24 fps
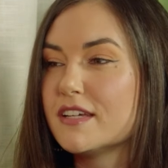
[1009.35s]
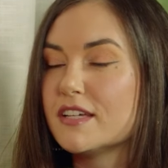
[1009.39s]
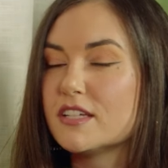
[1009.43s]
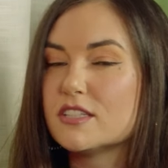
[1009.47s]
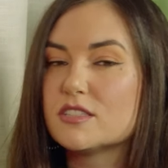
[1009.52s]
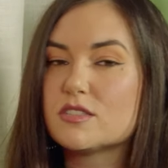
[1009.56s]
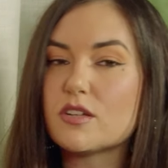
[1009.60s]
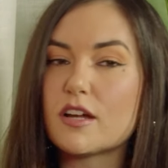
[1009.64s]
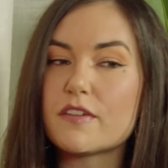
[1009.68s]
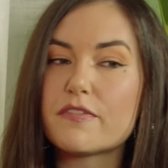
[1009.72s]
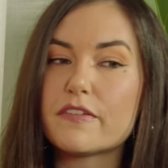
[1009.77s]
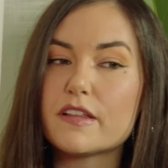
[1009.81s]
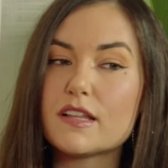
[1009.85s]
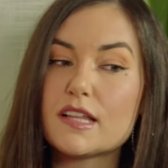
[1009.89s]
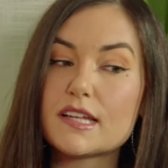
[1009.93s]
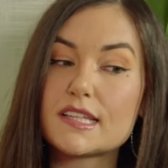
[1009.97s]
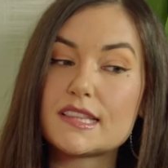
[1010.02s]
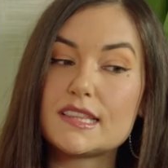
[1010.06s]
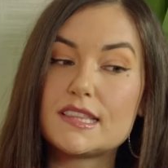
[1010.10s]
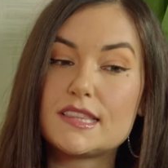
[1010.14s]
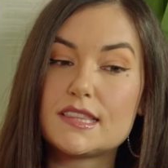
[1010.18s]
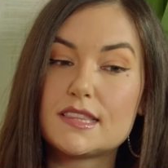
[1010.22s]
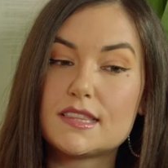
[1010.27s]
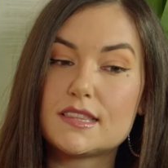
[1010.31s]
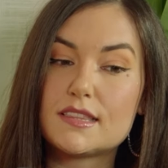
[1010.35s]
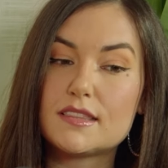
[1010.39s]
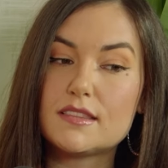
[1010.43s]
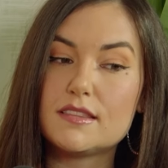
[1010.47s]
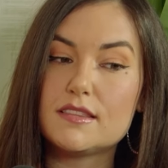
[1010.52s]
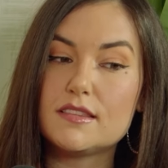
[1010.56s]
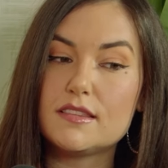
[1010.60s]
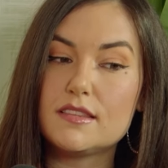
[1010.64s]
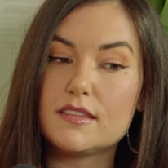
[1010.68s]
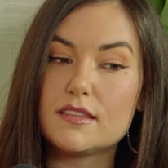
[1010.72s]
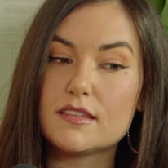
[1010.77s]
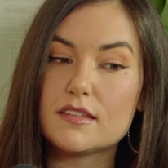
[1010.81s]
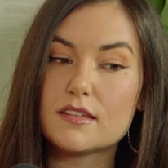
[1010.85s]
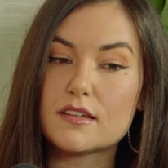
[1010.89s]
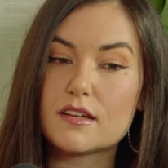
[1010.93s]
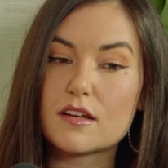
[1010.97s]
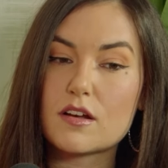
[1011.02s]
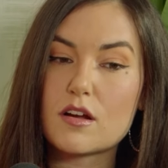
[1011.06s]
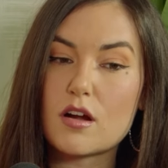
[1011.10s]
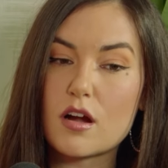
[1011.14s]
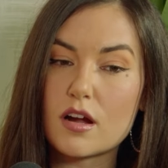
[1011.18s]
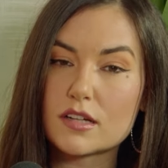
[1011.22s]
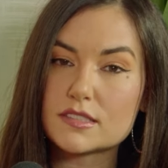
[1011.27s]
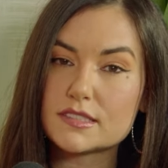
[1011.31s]
So I feel like
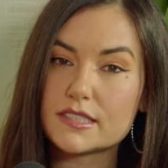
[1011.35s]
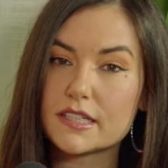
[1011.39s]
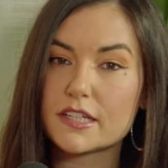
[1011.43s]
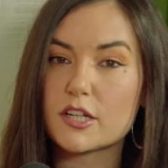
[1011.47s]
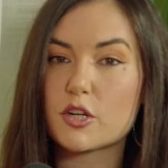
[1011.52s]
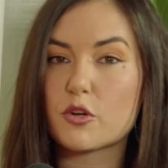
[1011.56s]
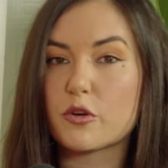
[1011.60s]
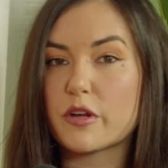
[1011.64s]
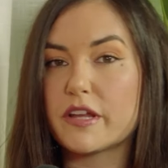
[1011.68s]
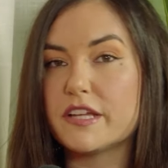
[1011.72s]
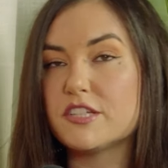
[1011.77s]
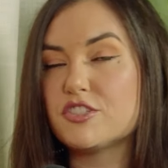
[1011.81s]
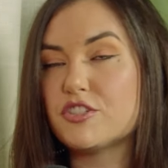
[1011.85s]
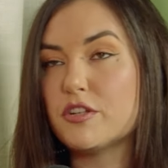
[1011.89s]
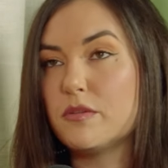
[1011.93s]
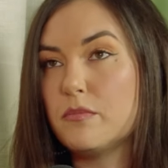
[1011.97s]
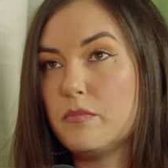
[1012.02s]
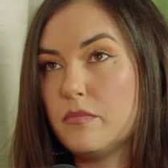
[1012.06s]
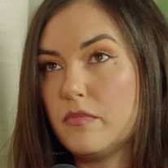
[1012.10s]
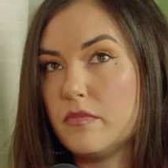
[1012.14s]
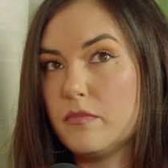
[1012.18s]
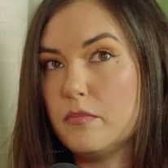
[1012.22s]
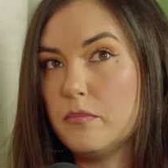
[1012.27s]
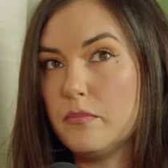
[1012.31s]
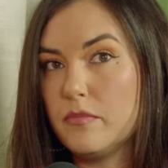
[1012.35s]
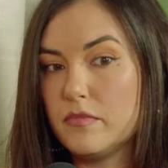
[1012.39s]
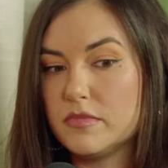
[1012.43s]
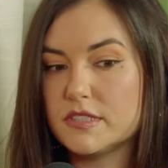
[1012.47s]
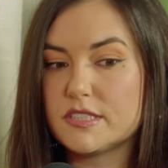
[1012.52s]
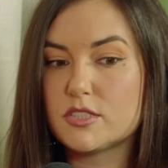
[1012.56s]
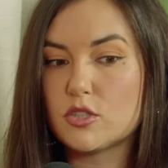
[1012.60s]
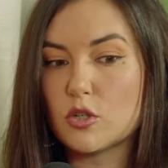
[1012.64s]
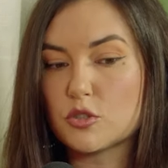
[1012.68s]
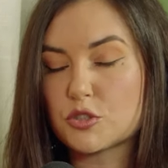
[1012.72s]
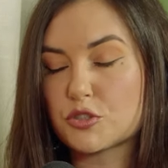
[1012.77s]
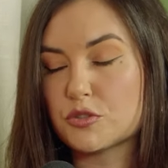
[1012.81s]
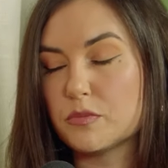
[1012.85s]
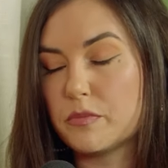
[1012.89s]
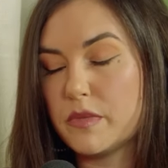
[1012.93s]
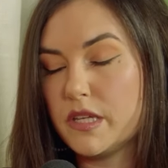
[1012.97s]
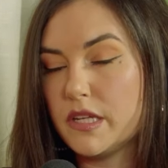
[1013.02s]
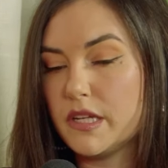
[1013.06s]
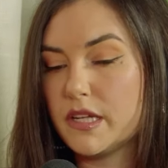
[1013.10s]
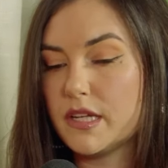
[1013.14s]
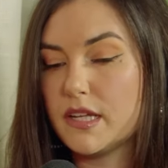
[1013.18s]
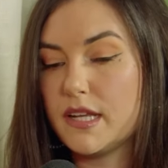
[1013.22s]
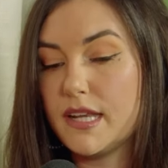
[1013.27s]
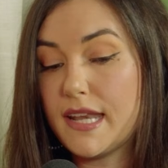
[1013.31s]
content creation, m- social
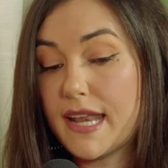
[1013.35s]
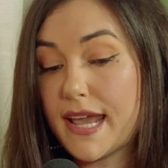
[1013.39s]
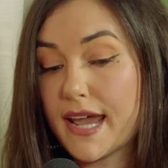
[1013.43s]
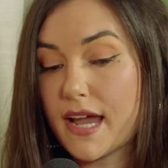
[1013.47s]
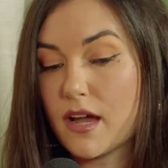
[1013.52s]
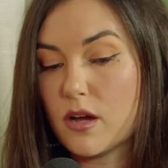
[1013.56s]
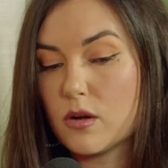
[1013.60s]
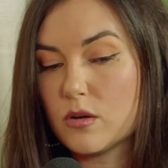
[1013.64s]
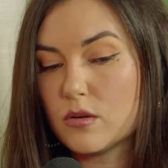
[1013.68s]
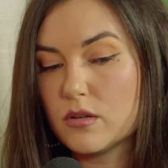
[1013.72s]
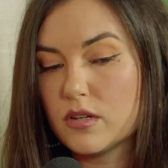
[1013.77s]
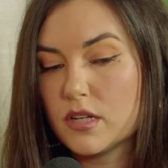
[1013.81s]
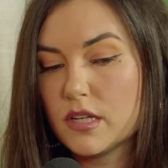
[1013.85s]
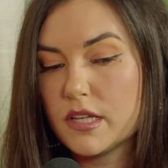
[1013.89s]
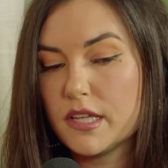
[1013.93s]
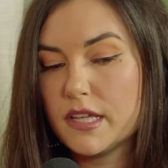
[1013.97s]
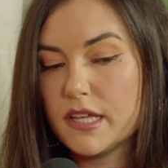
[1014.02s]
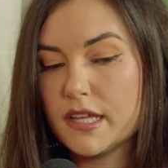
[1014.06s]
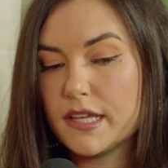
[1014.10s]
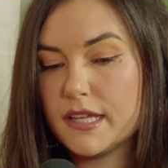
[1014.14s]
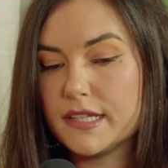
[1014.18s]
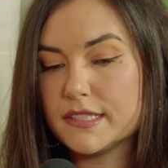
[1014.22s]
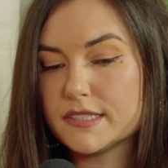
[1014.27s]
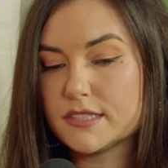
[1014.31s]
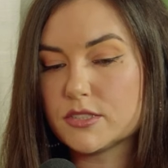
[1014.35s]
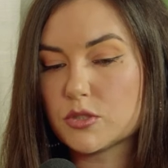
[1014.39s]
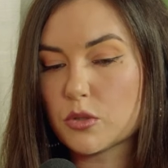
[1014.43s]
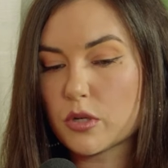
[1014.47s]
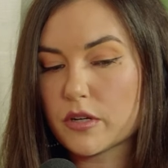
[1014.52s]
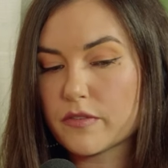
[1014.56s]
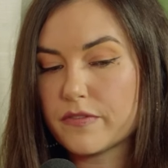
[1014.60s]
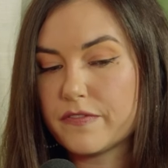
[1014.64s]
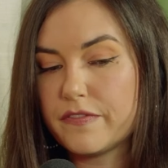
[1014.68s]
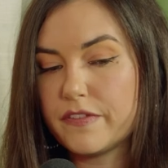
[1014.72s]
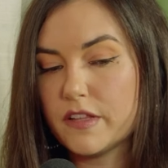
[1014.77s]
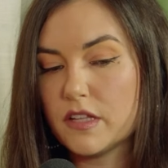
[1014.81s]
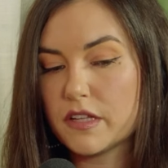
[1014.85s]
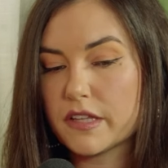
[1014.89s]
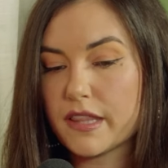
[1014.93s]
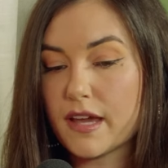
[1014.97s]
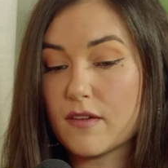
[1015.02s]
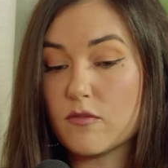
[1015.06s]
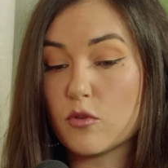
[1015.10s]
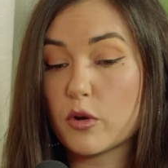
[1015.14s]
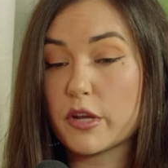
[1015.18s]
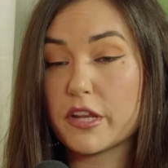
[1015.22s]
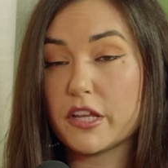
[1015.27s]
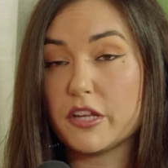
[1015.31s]
media now is sort of filling
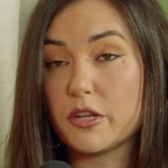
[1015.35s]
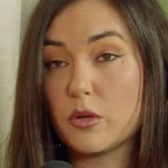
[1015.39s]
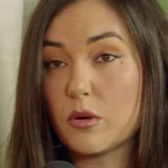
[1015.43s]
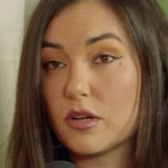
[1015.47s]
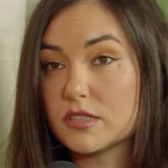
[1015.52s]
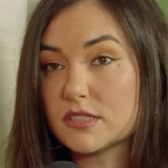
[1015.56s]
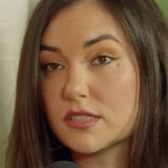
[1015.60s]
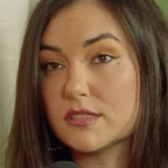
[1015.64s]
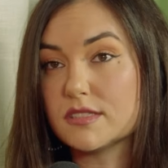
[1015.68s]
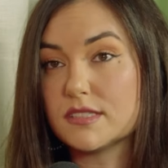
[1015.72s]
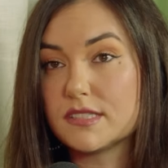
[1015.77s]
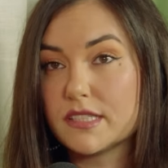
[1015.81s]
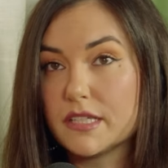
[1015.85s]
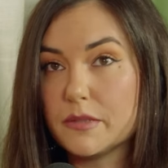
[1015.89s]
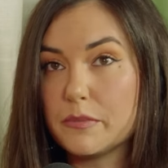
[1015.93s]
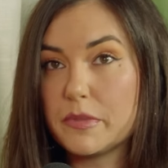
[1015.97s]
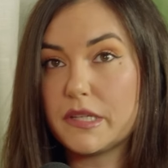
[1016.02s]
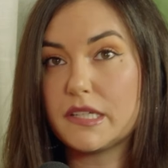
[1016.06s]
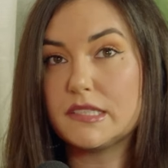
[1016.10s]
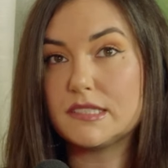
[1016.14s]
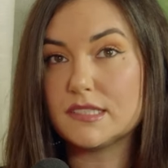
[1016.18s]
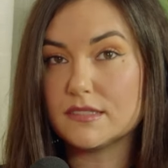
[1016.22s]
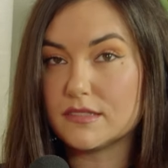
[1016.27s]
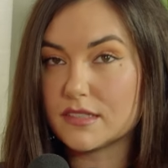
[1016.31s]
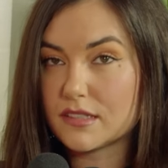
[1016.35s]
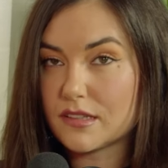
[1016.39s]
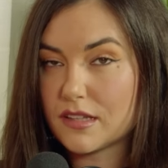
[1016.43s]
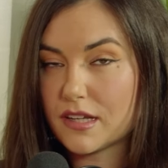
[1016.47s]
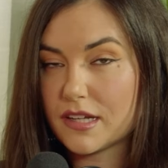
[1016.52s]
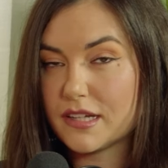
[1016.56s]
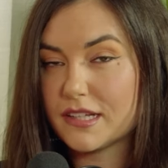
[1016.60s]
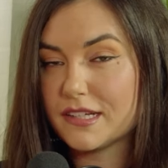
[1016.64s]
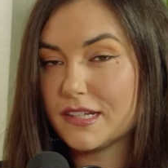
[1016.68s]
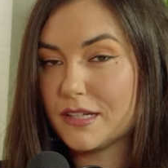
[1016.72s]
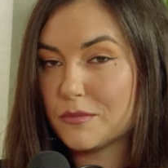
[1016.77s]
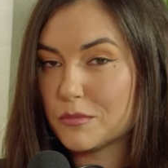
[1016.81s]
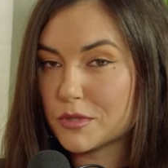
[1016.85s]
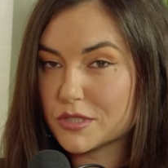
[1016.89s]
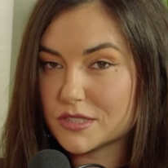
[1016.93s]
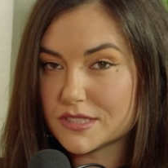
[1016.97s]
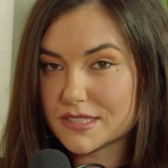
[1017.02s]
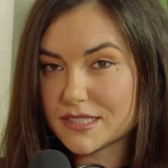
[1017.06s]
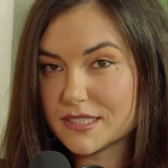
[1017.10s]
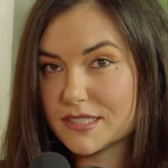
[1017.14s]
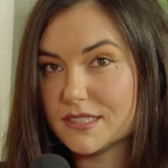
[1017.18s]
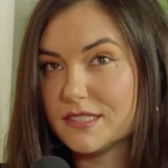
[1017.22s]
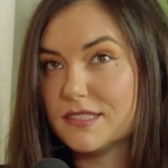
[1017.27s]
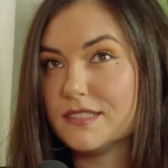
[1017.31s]
that void. And you also see it because of declining numbers
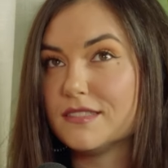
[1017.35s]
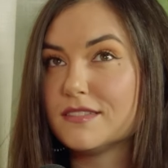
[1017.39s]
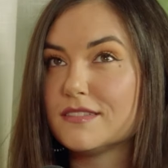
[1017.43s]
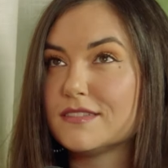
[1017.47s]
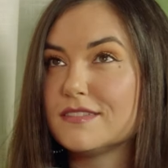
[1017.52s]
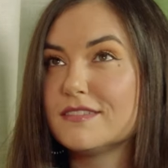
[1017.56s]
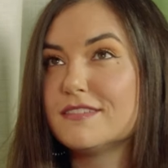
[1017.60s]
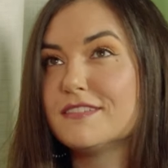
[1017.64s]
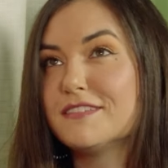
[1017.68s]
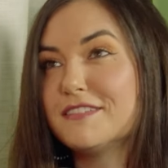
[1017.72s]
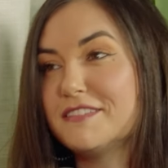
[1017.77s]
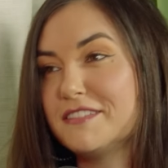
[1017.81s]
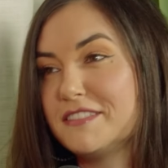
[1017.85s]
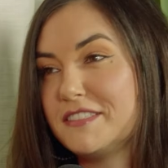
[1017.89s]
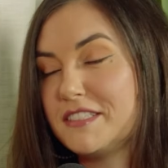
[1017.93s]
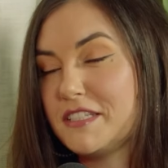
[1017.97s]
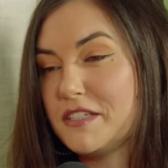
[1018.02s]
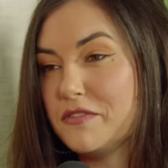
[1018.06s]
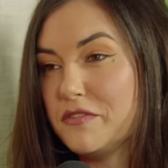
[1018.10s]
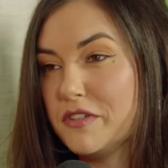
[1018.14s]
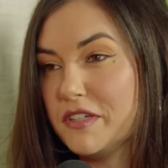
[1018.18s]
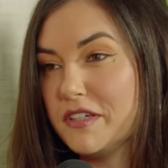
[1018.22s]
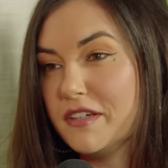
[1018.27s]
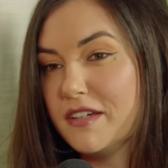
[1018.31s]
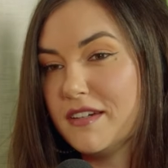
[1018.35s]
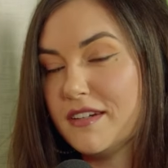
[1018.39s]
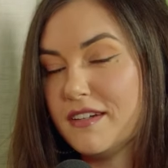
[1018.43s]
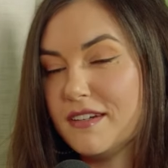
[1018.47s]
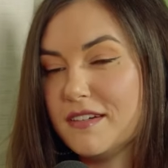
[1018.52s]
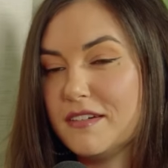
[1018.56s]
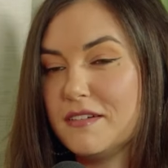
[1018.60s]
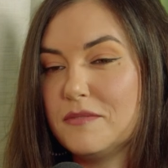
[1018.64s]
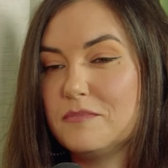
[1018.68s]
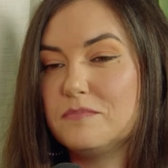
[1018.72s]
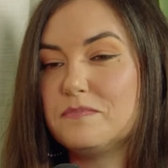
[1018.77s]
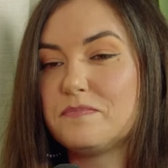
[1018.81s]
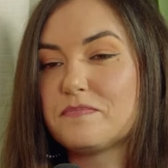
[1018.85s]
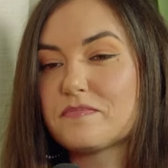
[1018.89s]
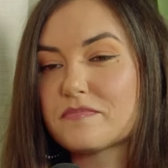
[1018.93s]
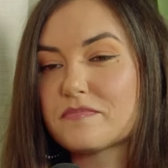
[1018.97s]
in TV um,